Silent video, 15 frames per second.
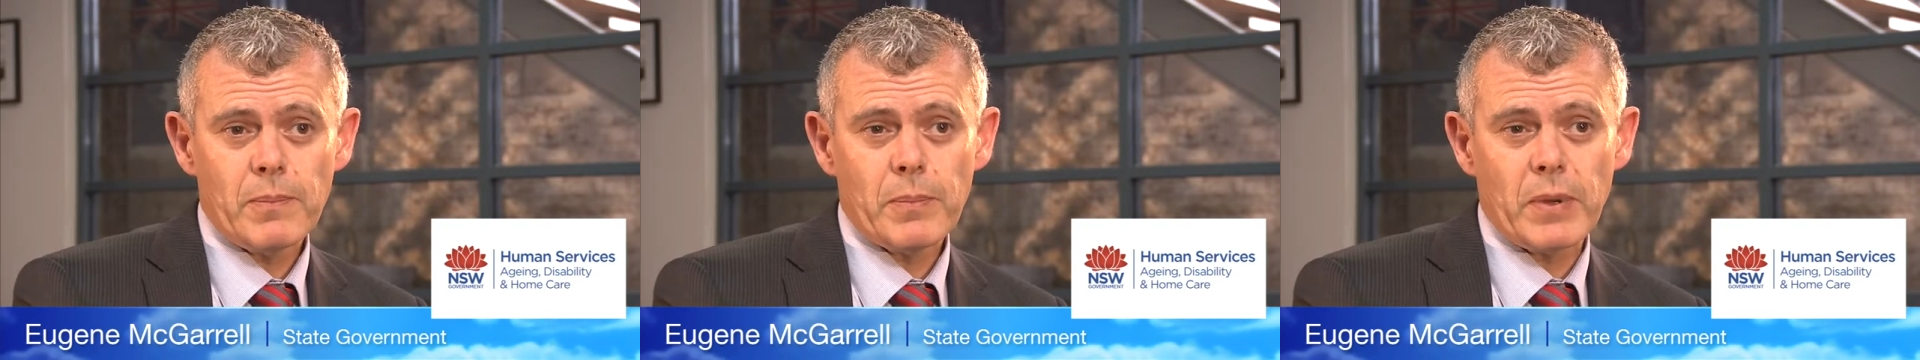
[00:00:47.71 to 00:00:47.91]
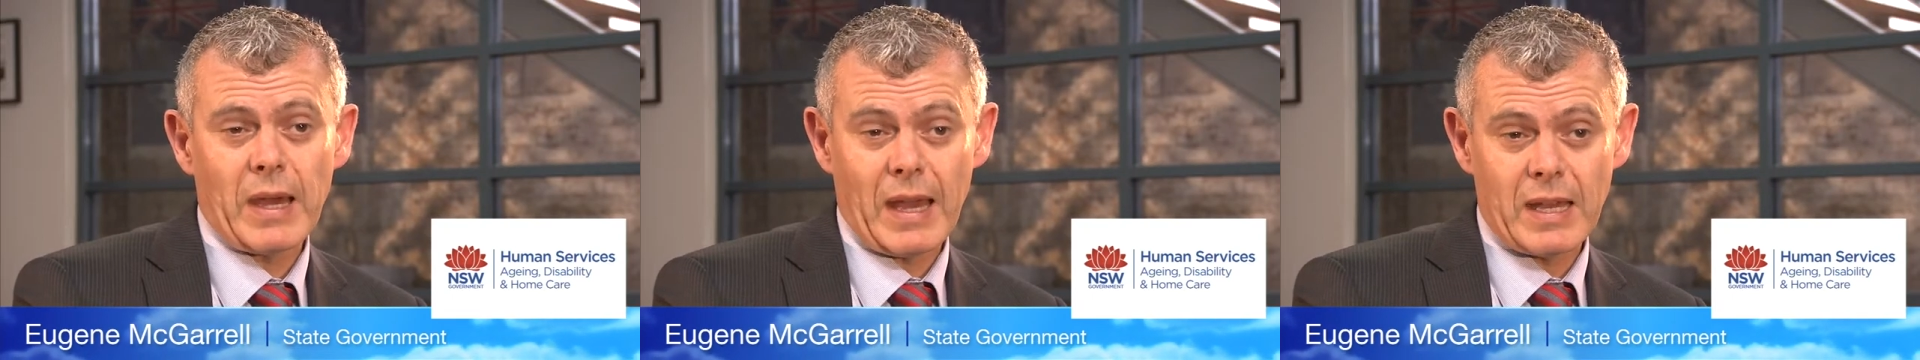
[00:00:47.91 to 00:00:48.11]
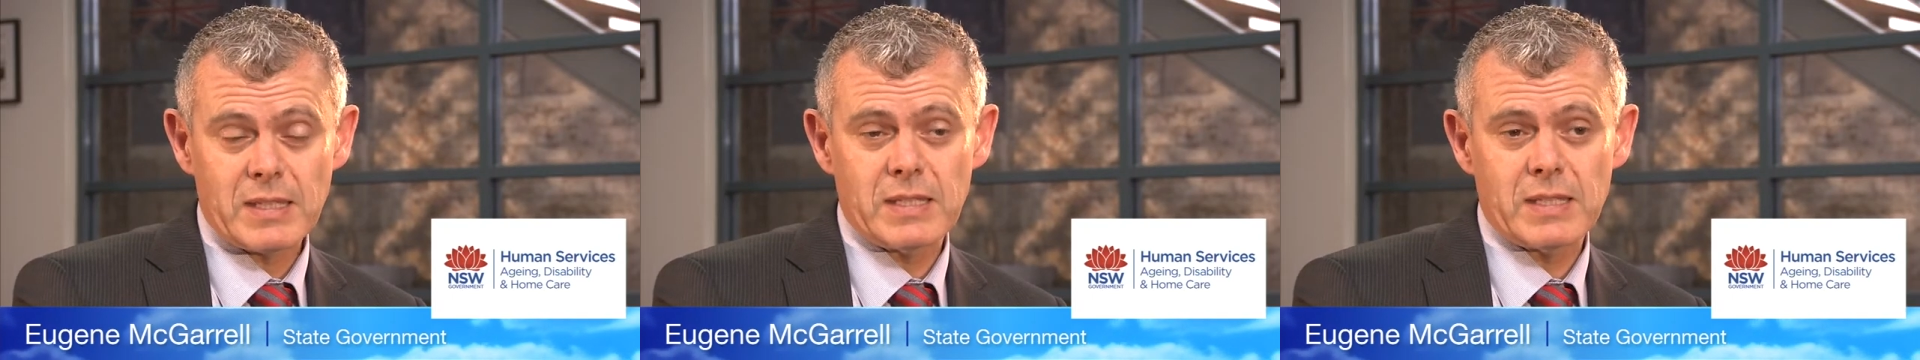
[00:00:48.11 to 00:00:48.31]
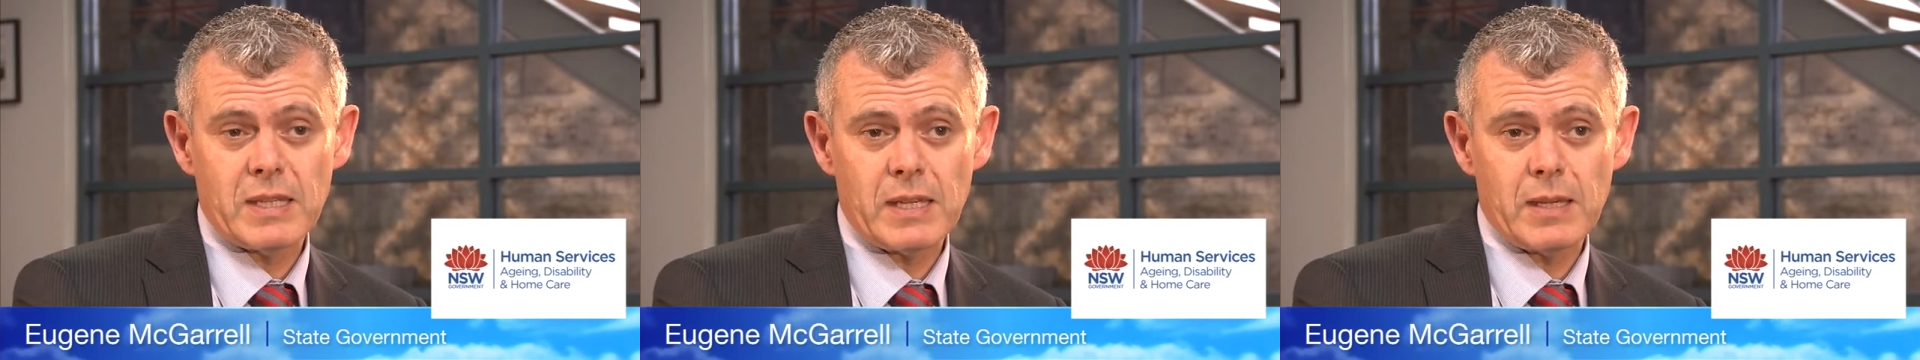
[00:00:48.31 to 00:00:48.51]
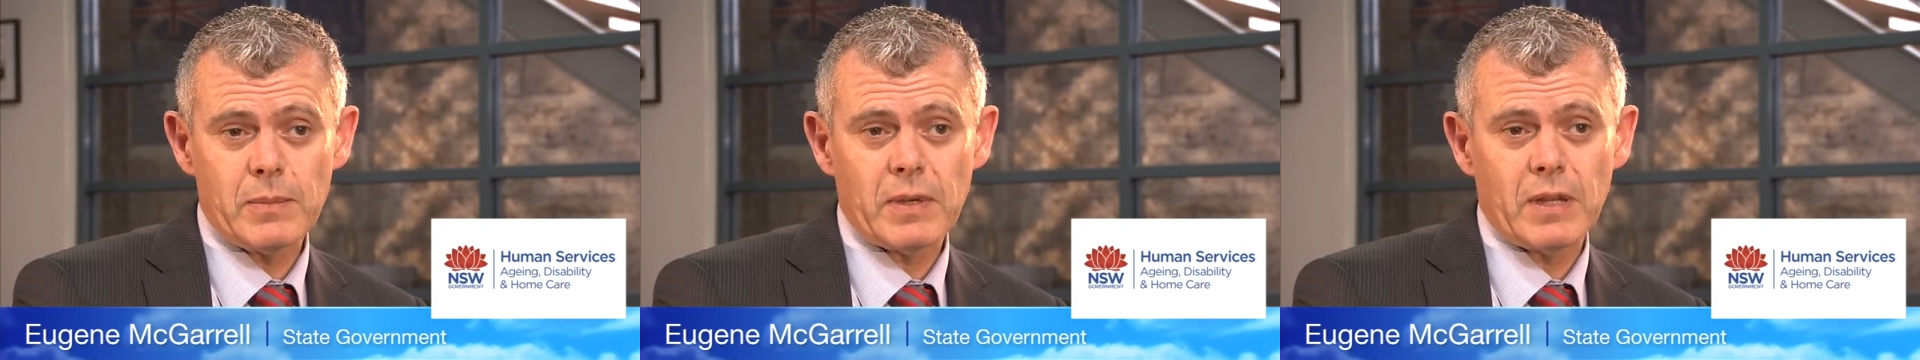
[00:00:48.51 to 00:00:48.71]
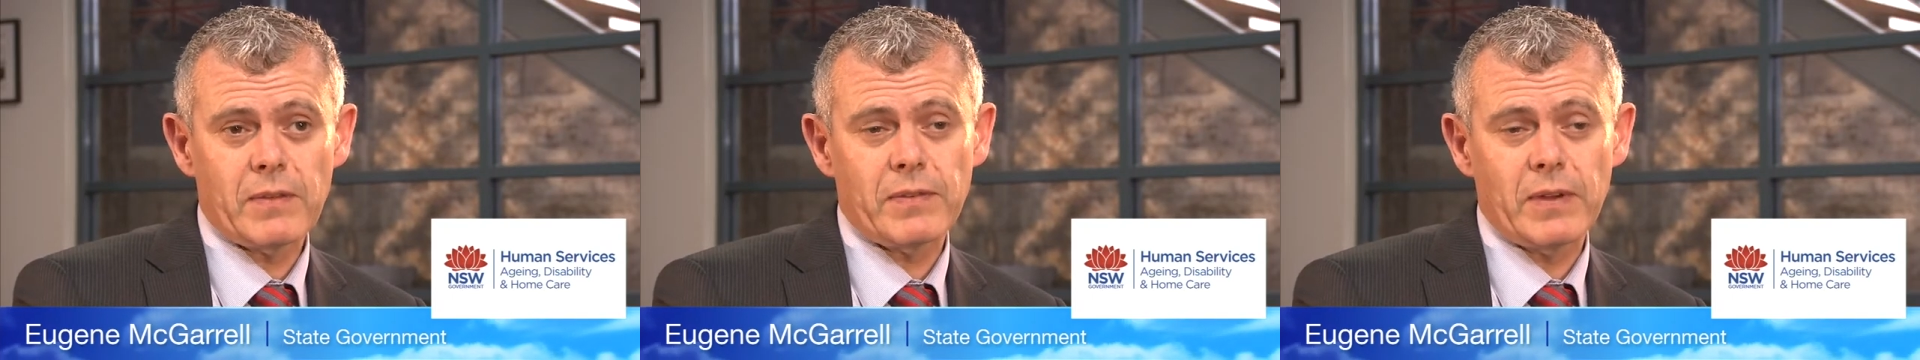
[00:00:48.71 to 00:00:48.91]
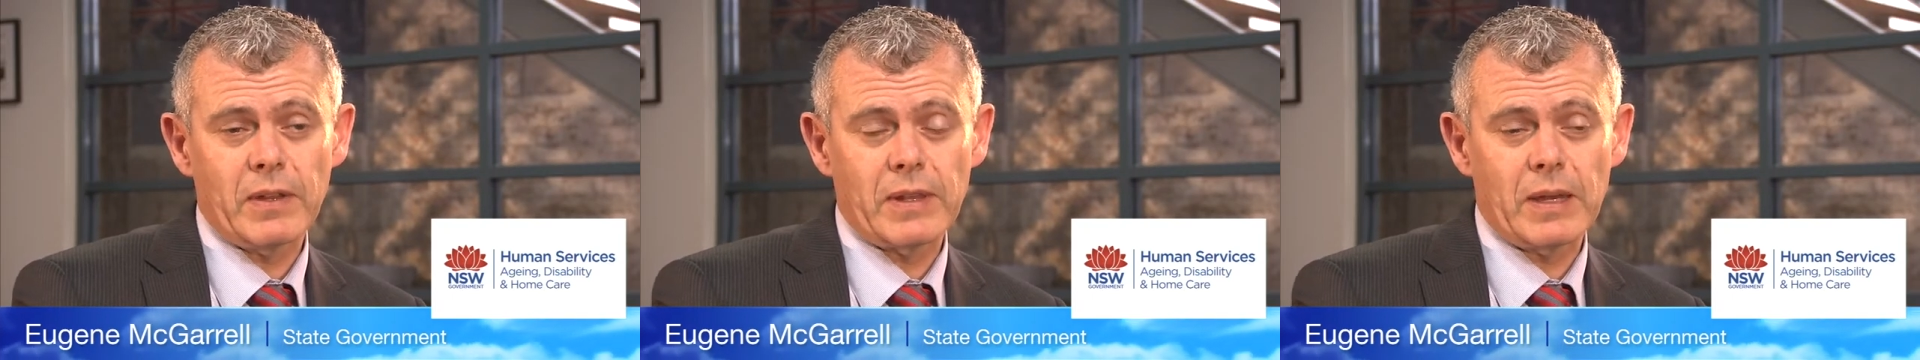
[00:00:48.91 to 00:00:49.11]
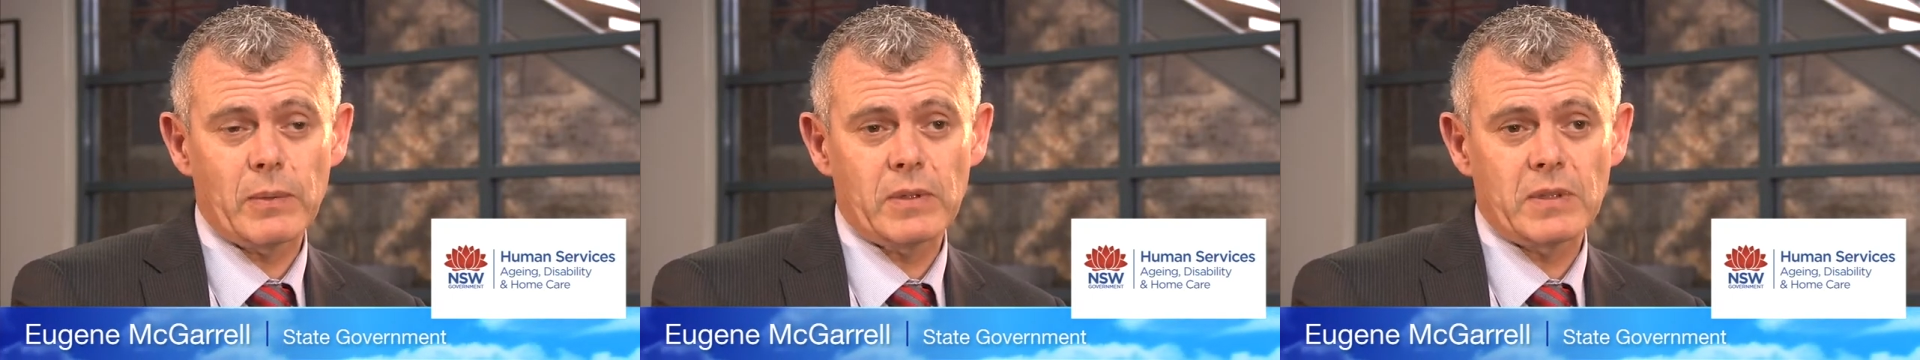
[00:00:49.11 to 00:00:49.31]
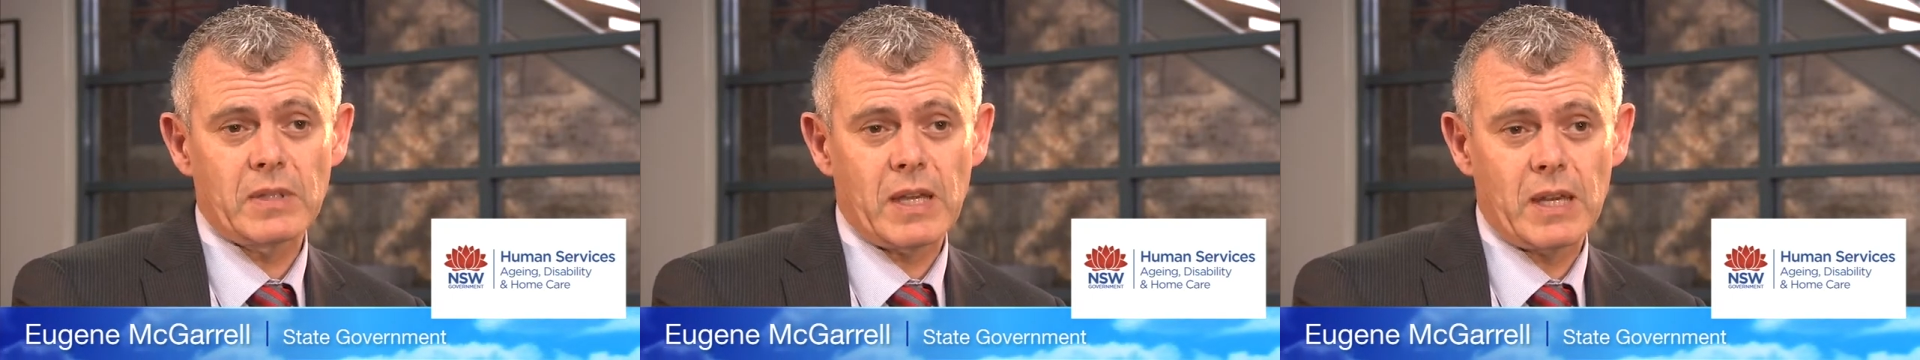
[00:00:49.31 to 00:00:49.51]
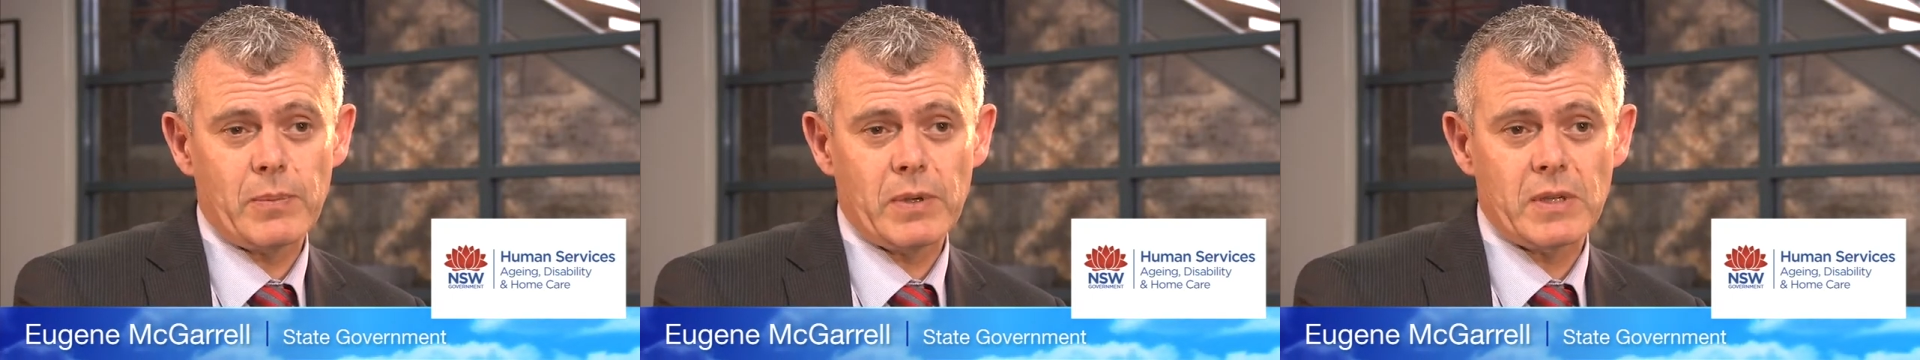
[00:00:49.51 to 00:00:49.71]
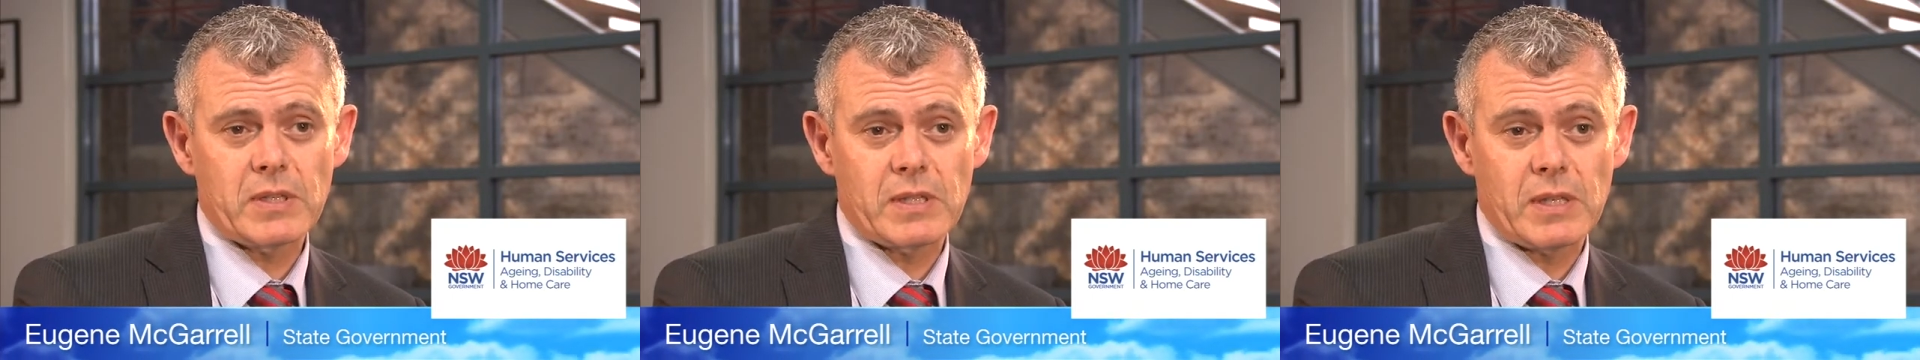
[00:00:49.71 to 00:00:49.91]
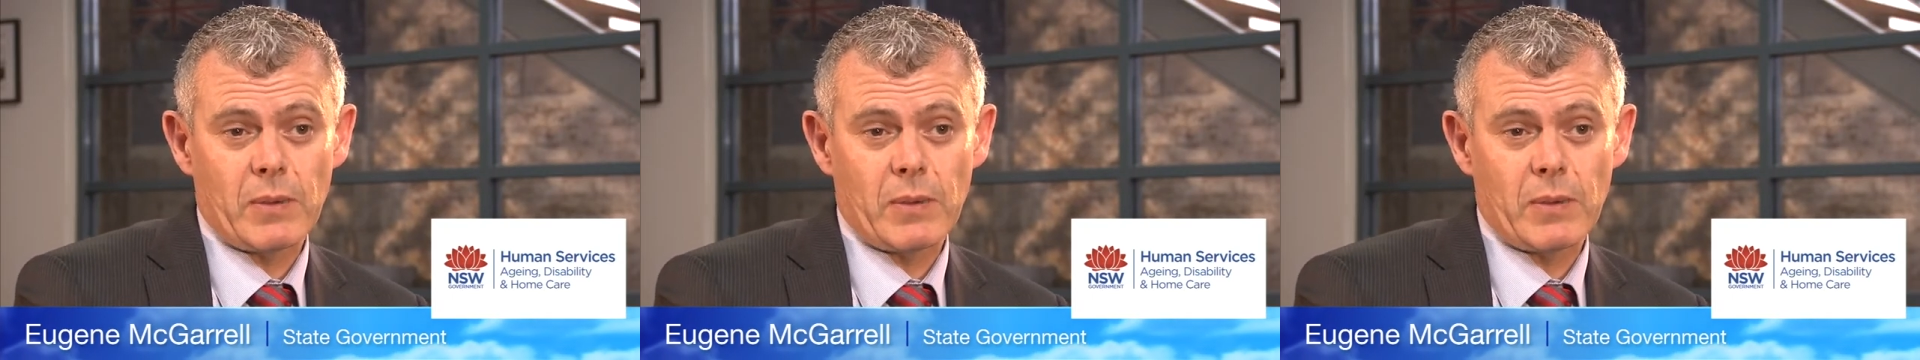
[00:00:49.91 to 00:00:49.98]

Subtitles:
but as a team, and I felt that would keep us,